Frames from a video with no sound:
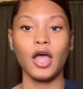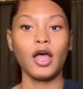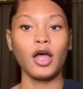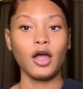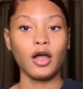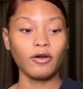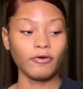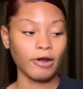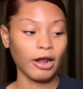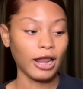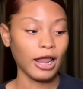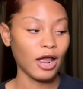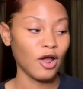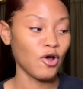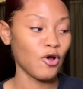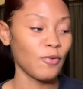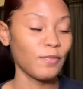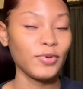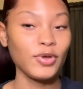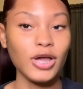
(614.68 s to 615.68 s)
All right, I
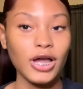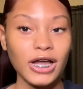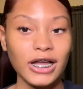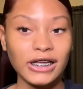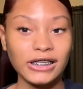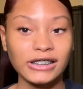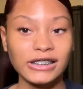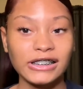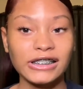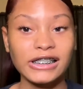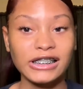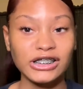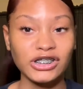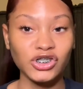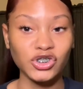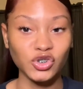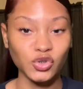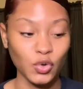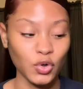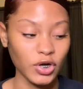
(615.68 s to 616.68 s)
hope you guys
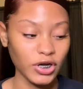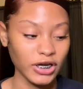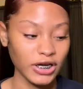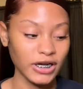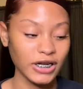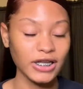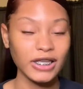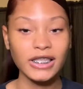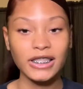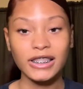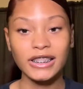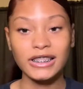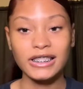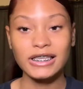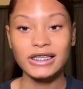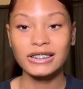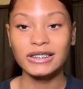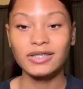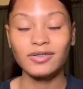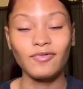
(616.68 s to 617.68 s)
enjoyed
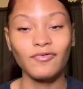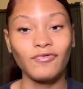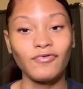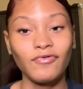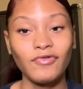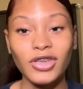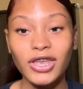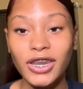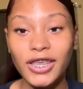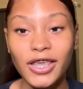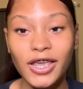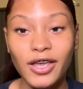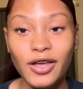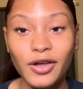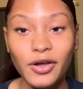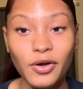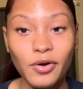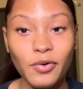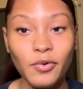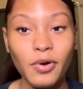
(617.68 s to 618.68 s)
this
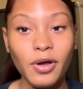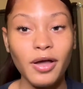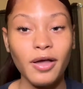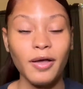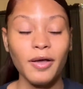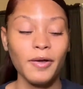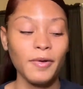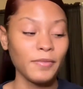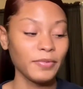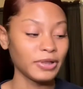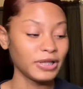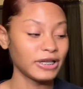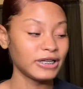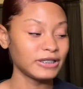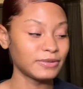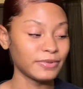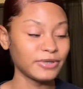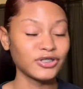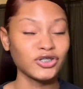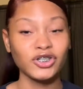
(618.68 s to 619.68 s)
video. Please
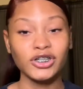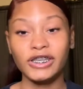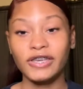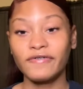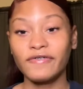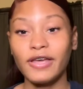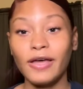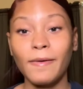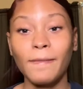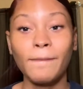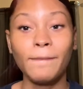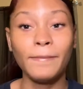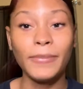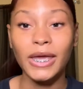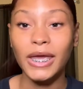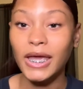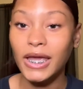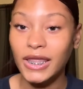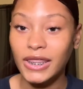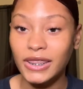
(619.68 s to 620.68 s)
make sure to give it a
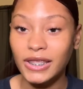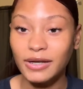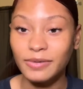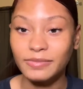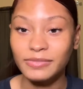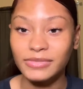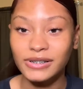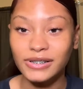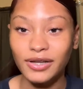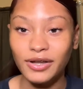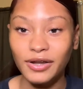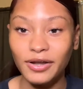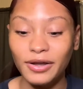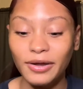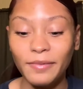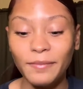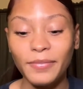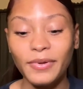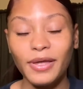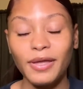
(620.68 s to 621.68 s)
big thumbs up.
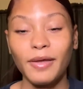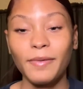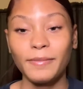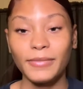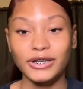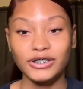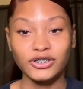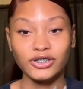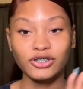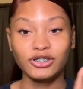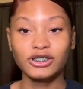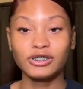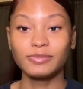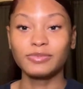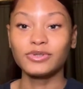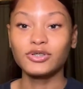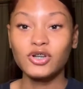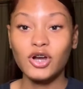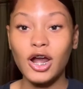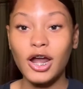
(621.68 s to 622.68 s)
Make sure you
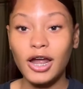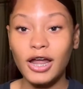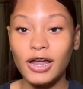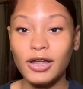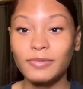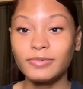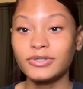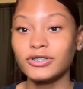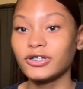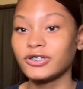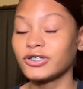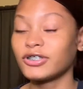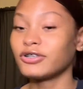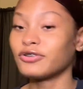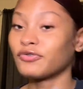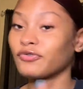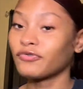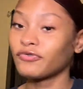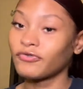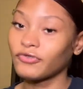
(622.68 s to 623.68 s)
subscribe, share to
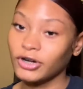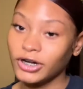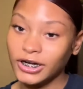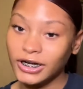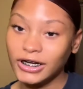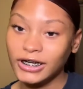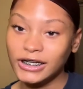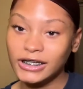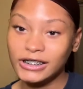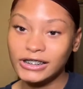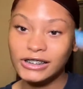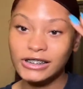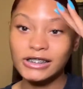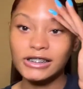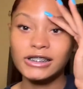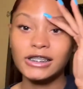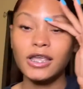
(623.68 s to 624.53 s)
your friends,